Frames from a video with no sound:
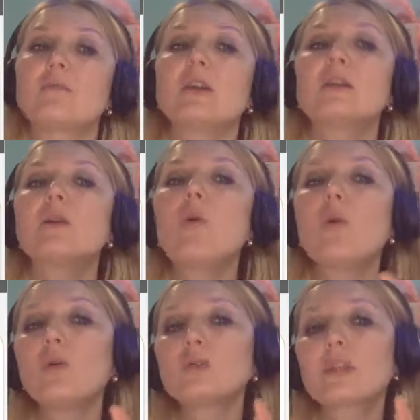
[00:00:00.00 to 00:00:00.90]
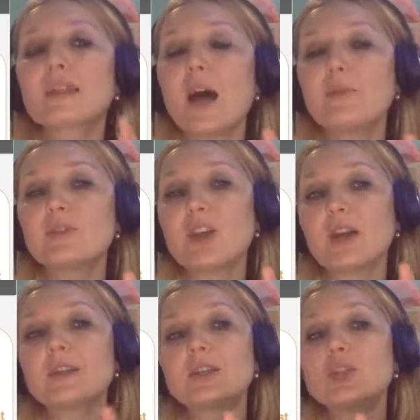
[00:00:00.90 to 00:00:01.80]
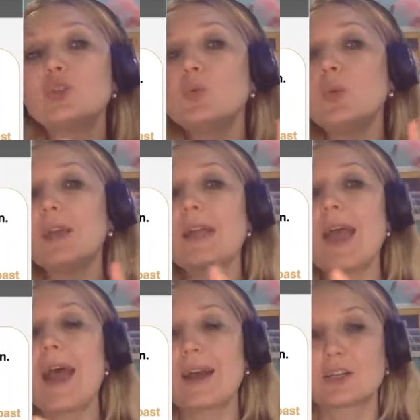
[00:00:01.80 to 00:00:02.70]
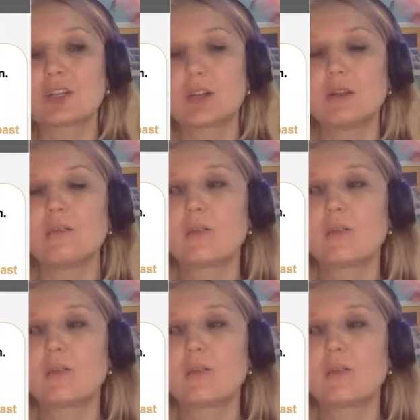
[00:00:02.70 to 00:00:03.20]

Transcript: It's so-called subject doing action.